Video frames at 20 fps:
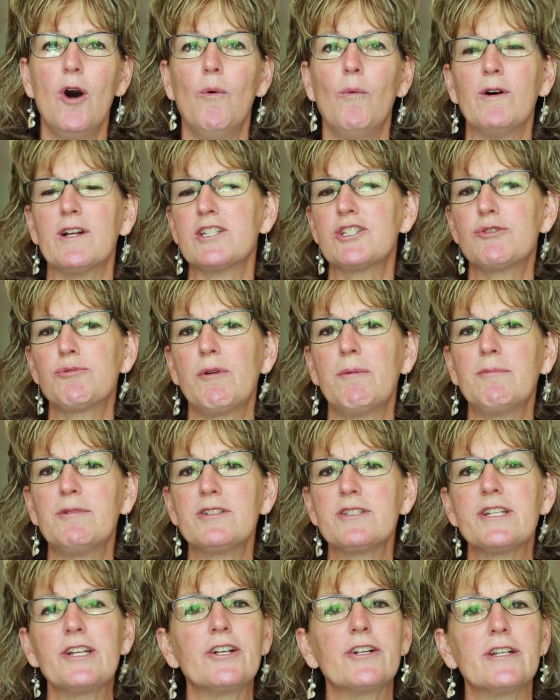What
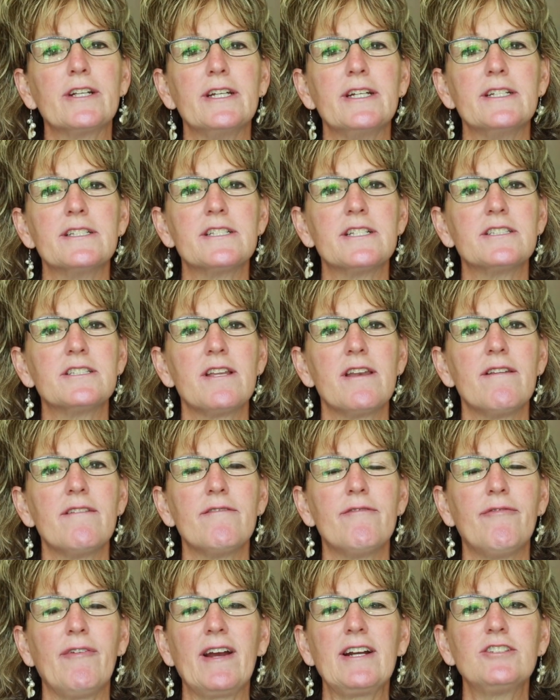swimmer's ear is, it's an
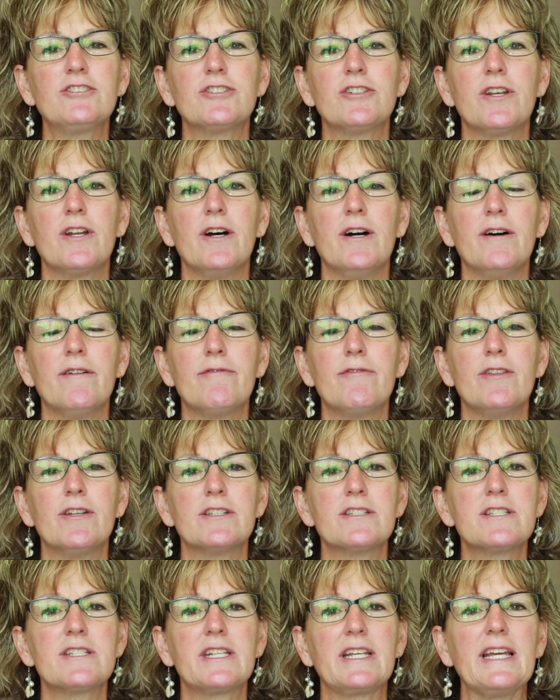infection of the
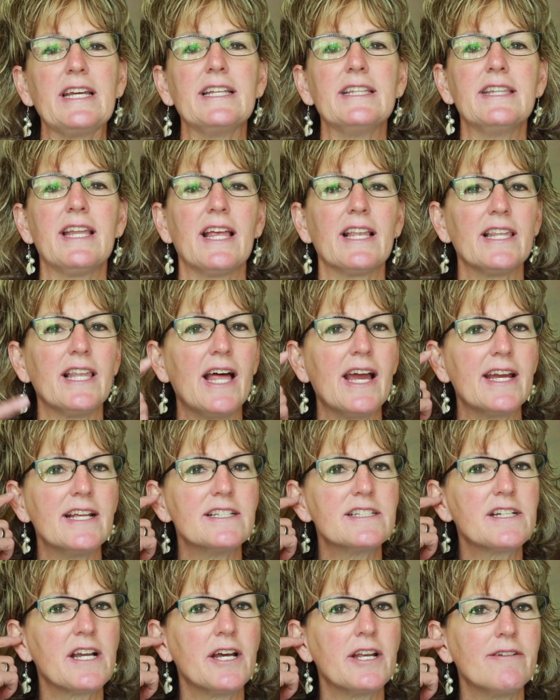skin that
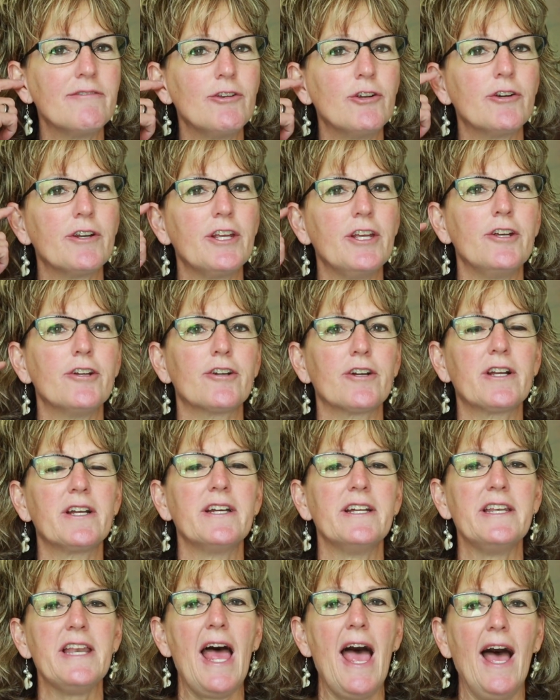lines kind of your ear
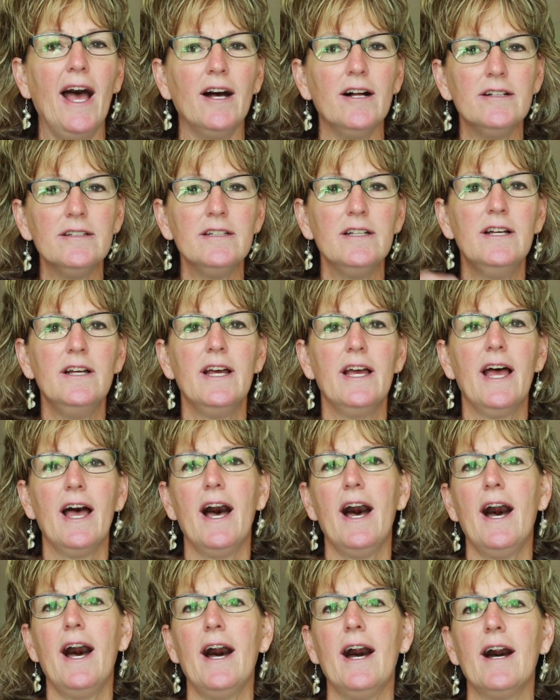canal.
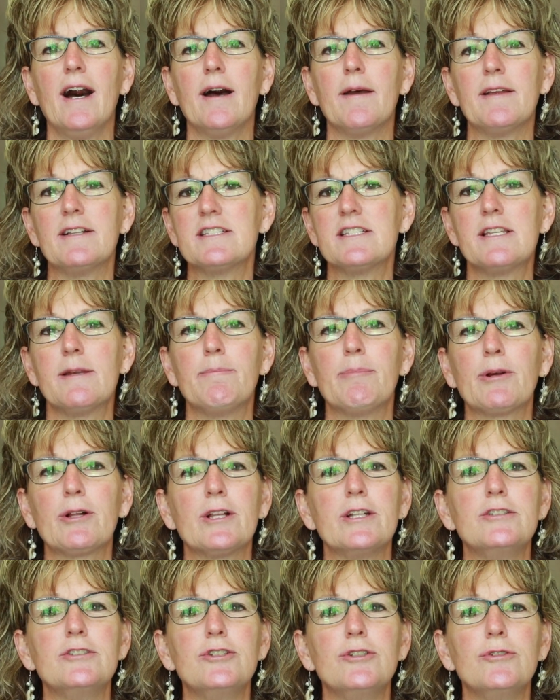It's
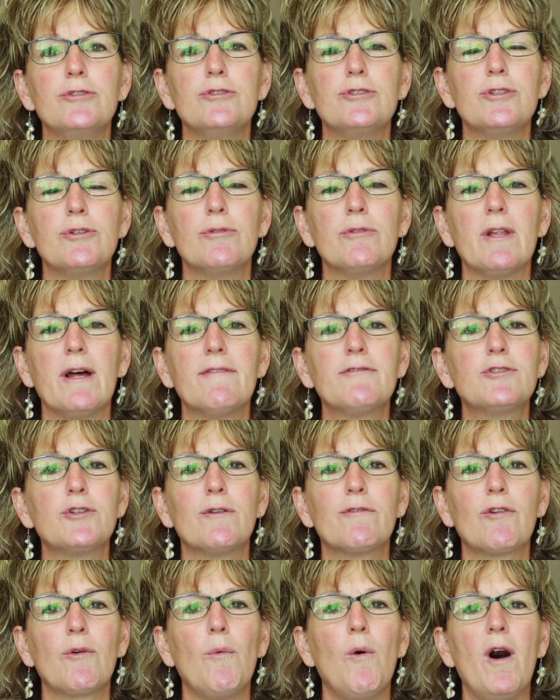typically due to
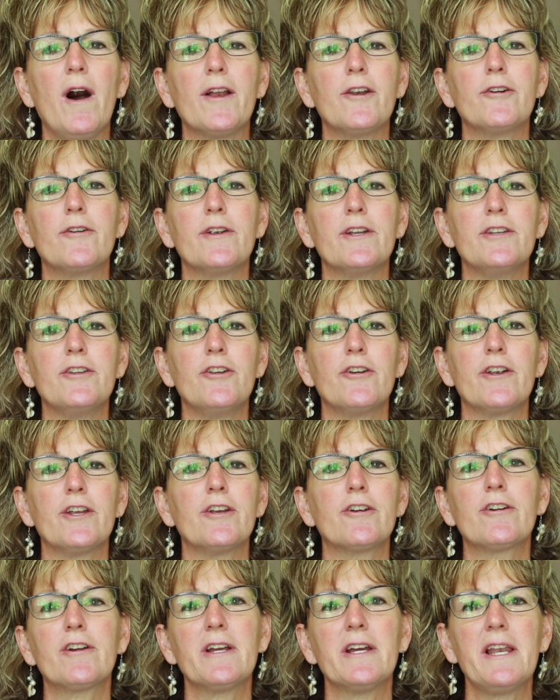leftover water in your
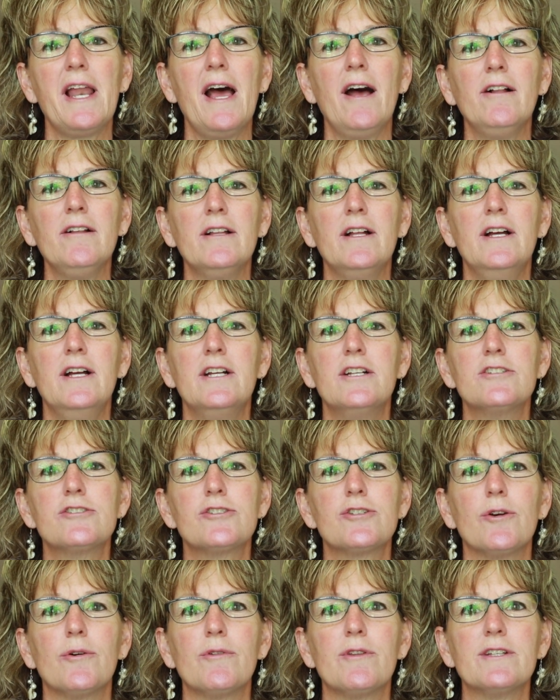ear canal.
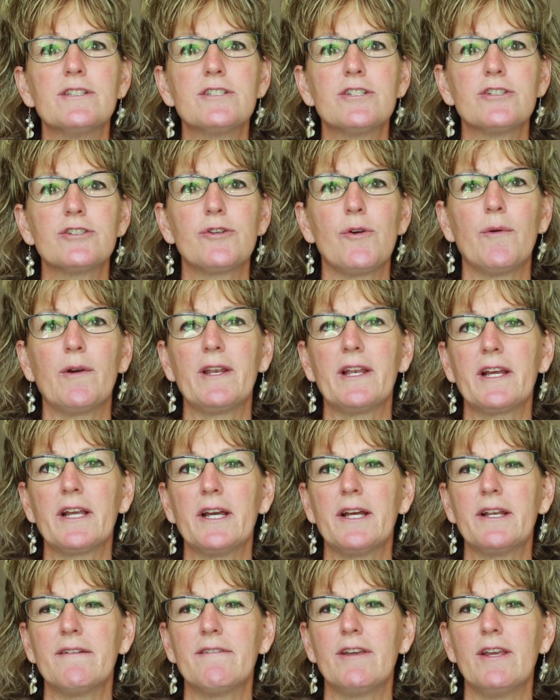So this is going to
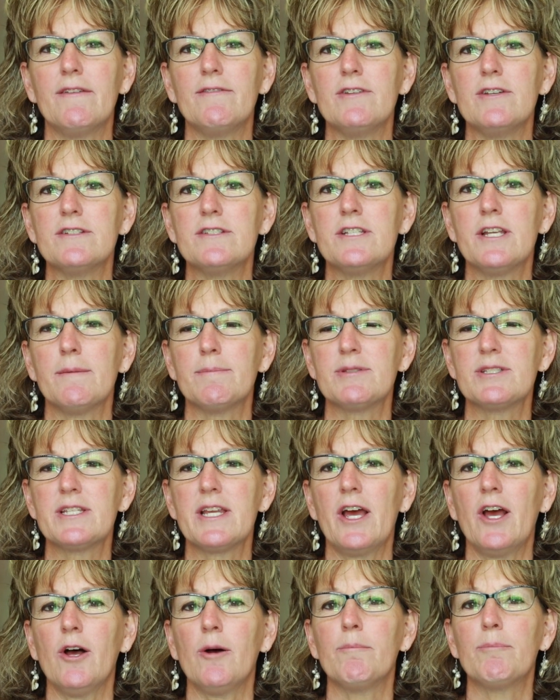kind of give you tips
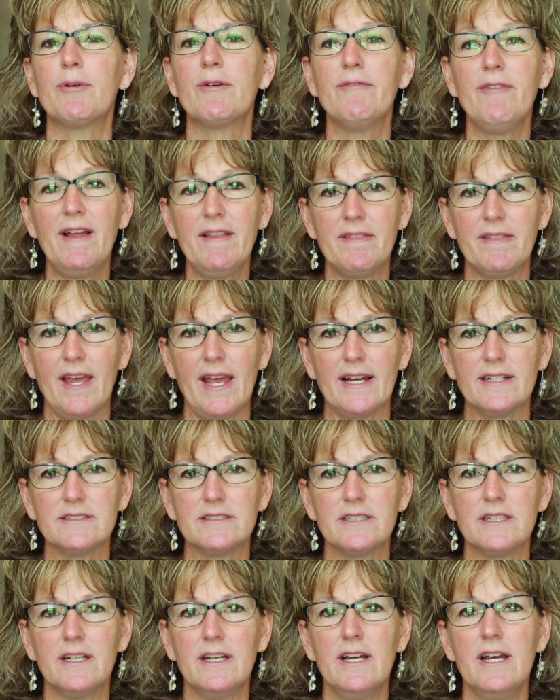to help prevent
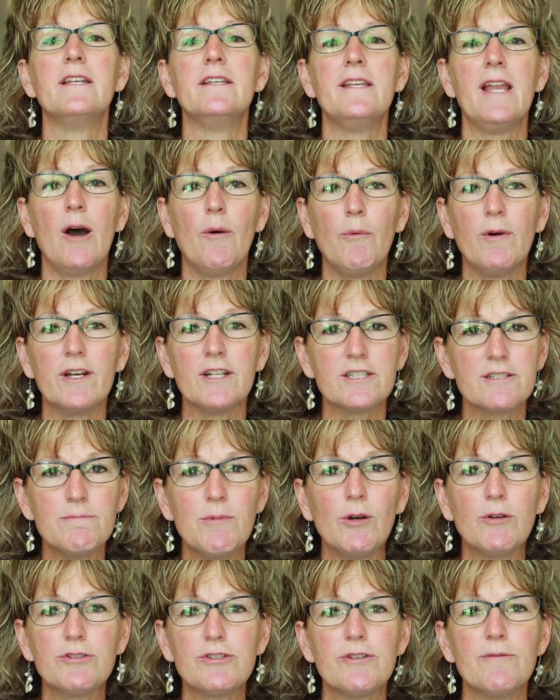that. Now, what is
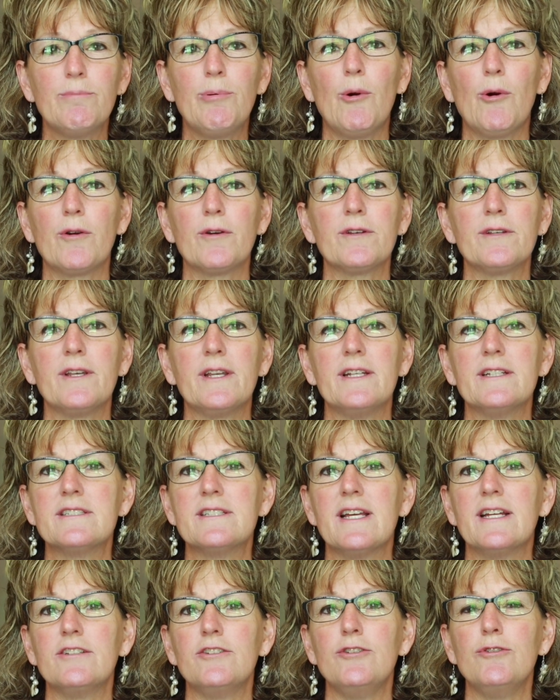most important is
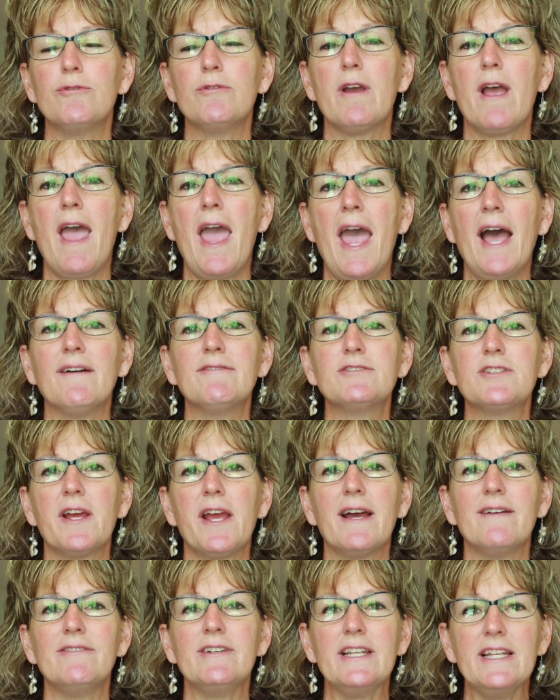that you have to
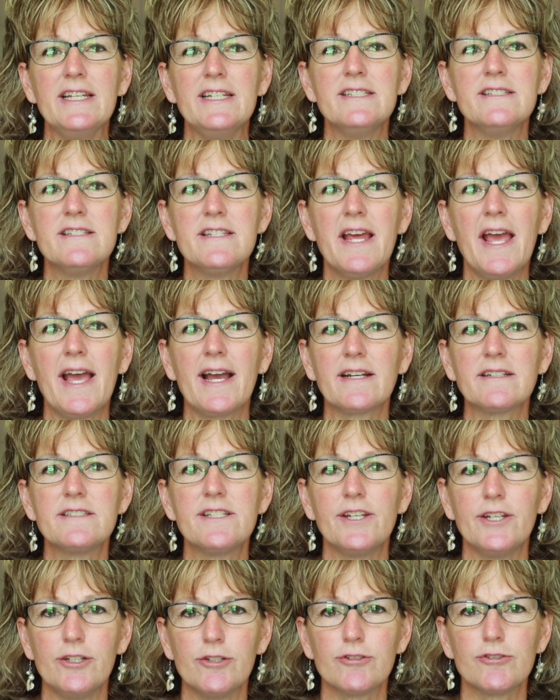have an intact
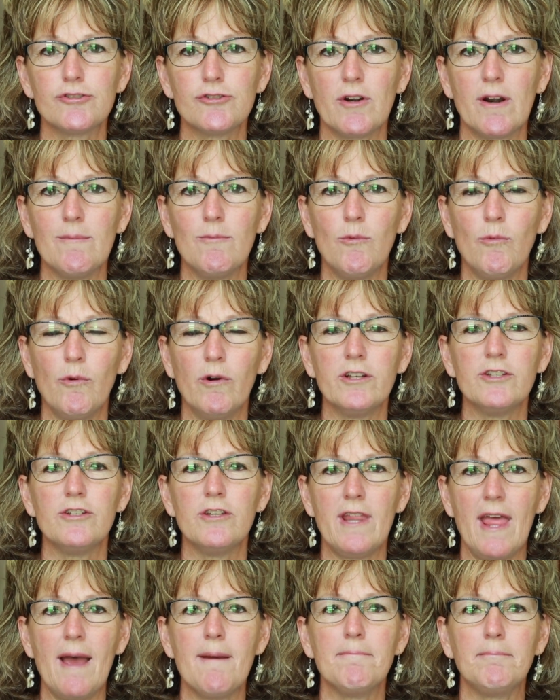eardrum. What
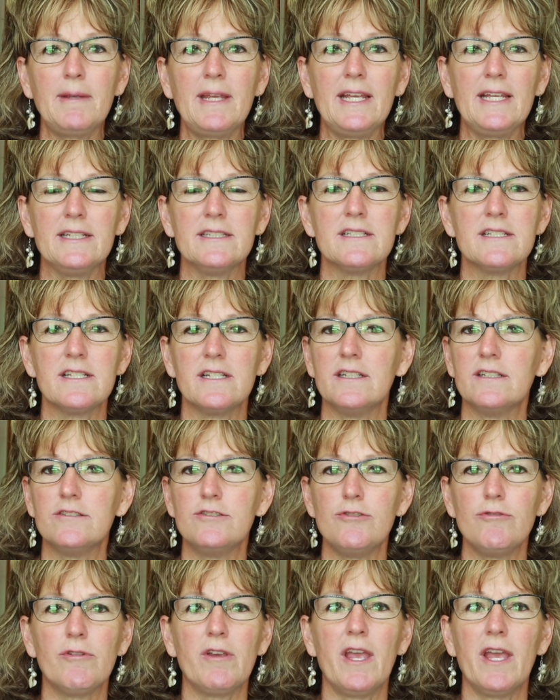that means
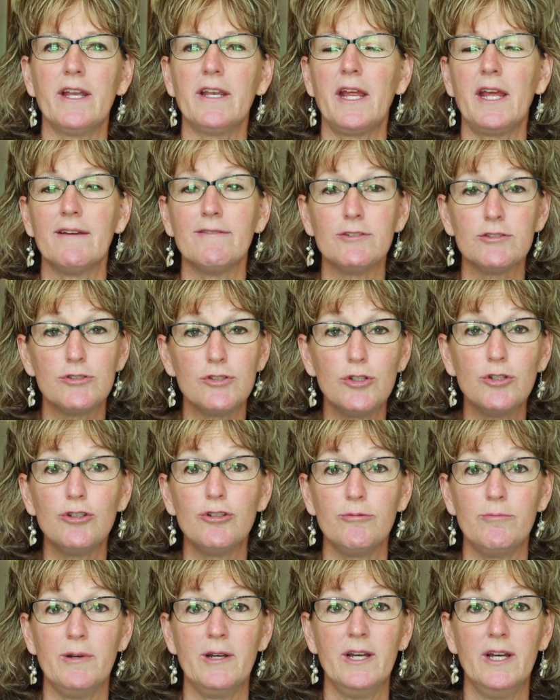is you can't have a
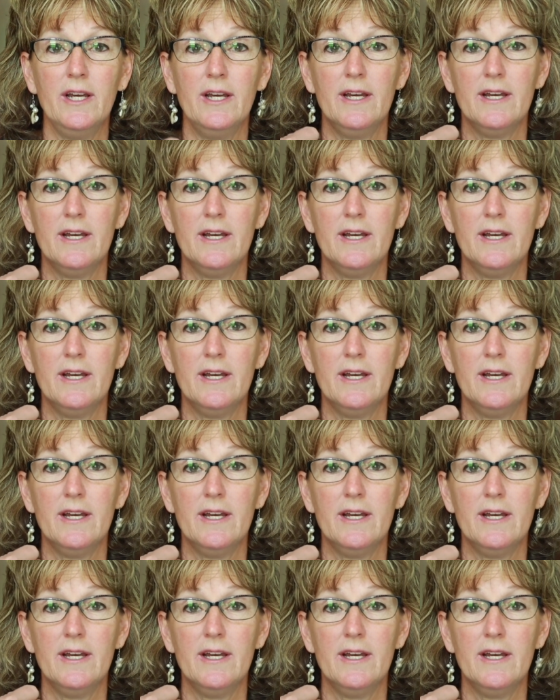tube